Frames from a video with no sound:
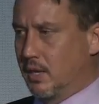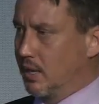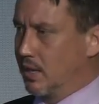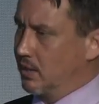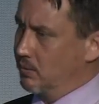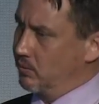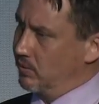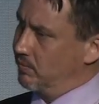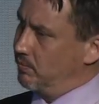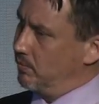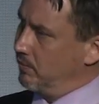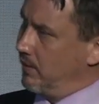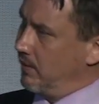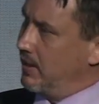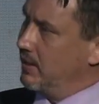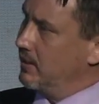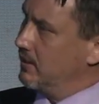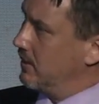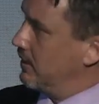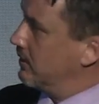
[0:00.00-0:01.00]
And we
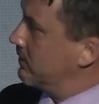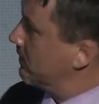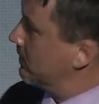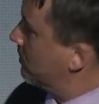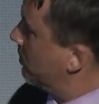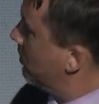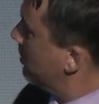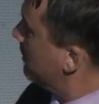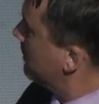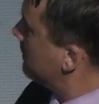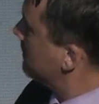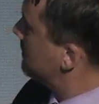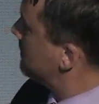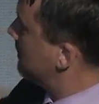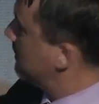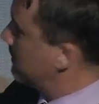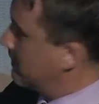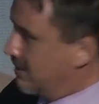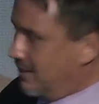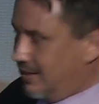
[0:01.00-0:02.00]
provided that to the court and
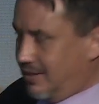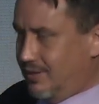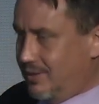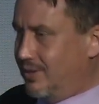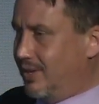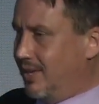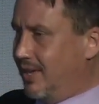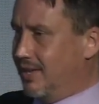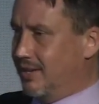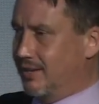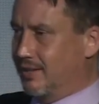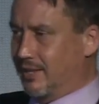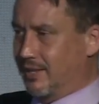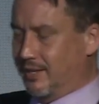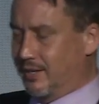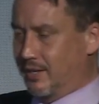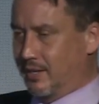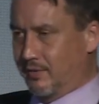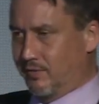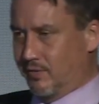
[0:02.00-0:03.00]
said, you can't
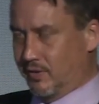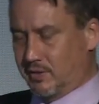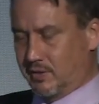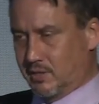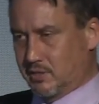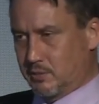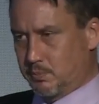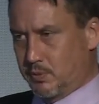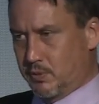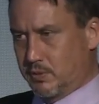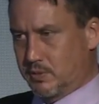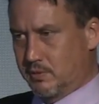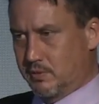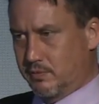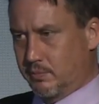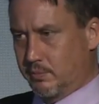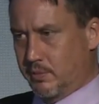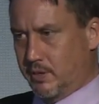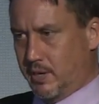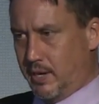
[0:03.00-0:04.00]
evict this person
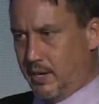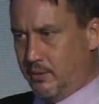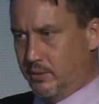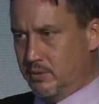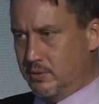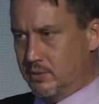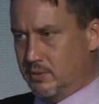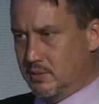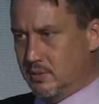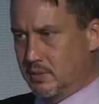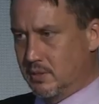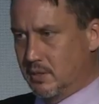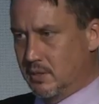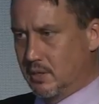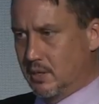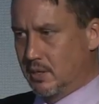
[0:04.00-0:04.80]
from their house.